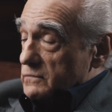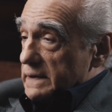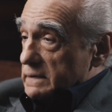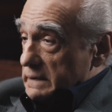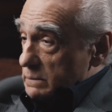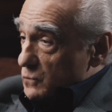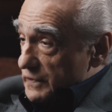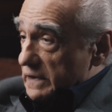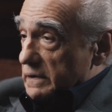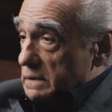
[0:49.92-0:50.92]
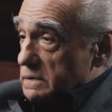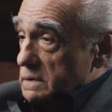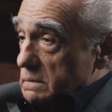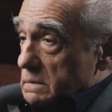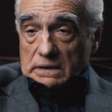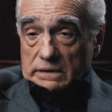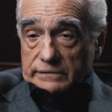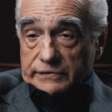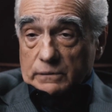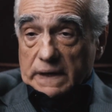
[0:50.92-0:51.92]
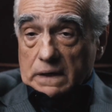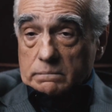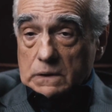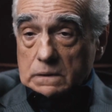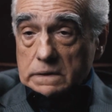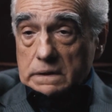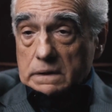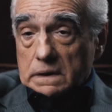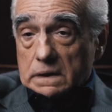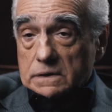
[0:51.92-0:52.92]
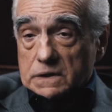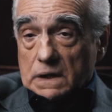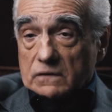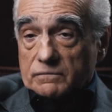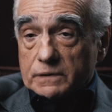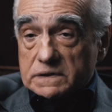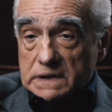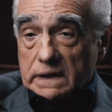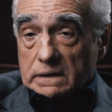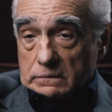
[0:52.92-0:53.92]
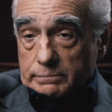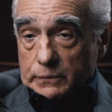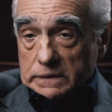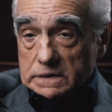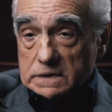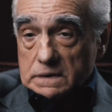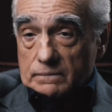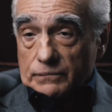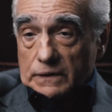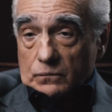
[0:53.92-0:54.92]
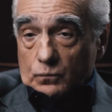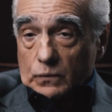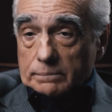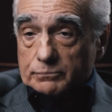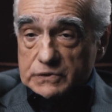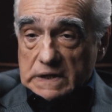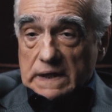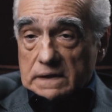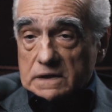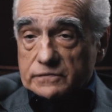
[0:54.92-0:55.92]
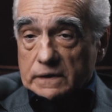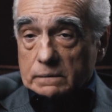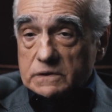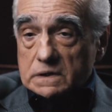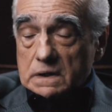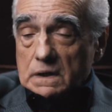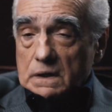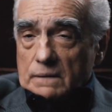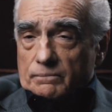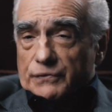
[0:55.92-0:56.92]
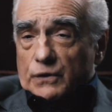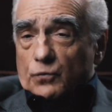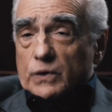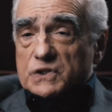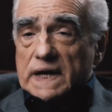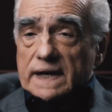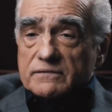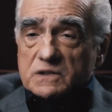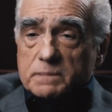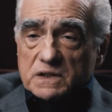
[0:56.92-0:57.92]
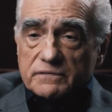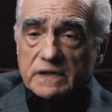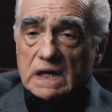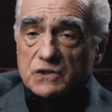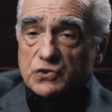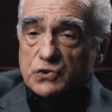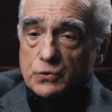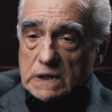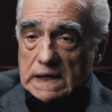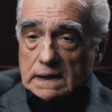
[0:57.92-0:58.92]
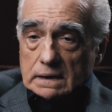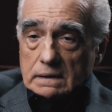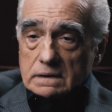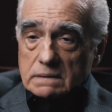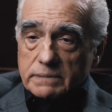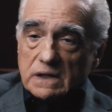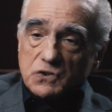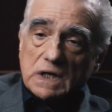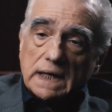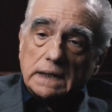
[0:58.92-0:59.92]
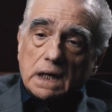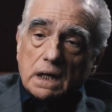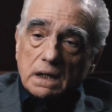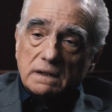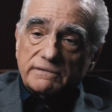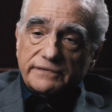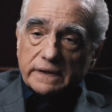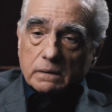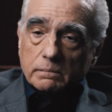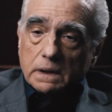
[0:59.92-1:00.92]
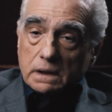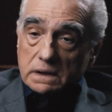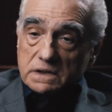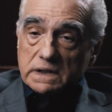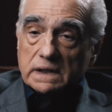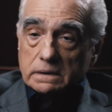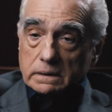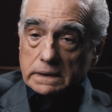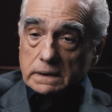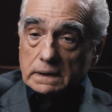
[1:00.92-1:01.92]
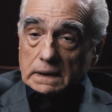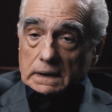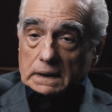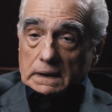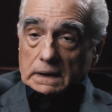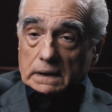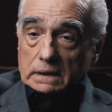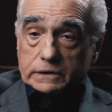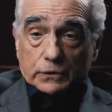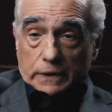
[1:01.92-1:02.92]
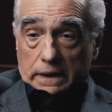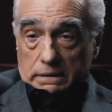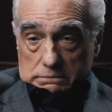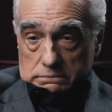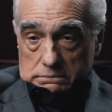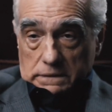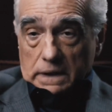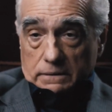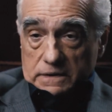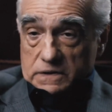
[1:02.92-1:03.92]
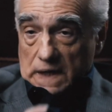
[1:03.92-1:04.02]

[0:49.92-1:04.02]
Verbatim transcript: rather than in movie theaters. Filmmaker Mode is of particular importance when presenting these films, which have specifications unique to being shot on film, on celluloid, including, you know, the